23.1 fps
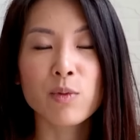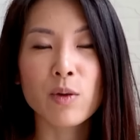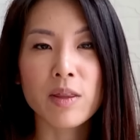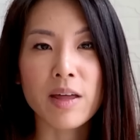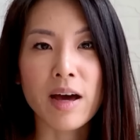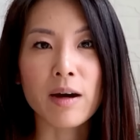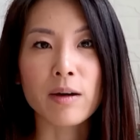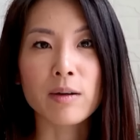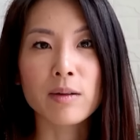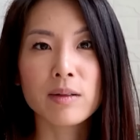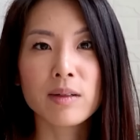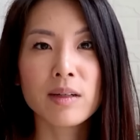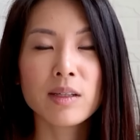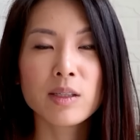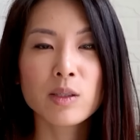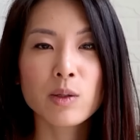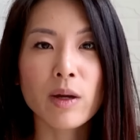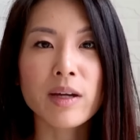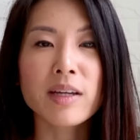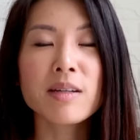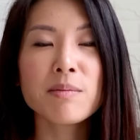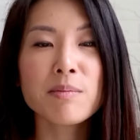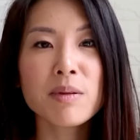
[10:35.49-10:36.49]
without.
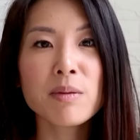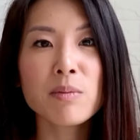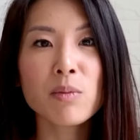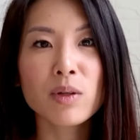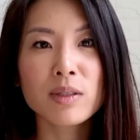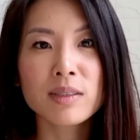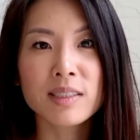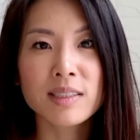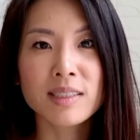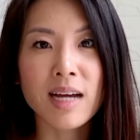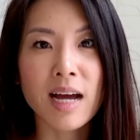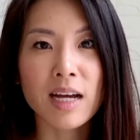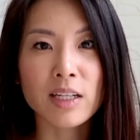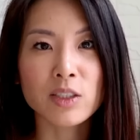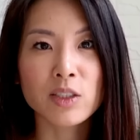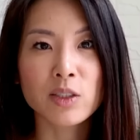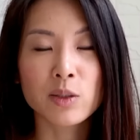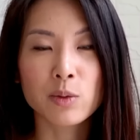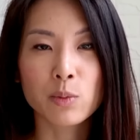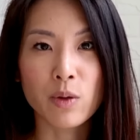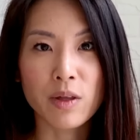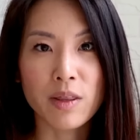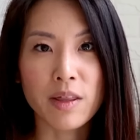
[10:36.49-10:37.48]
So I can be more
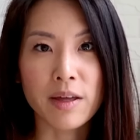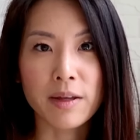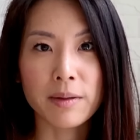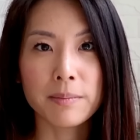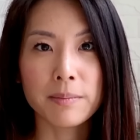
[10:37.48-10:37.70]
detached with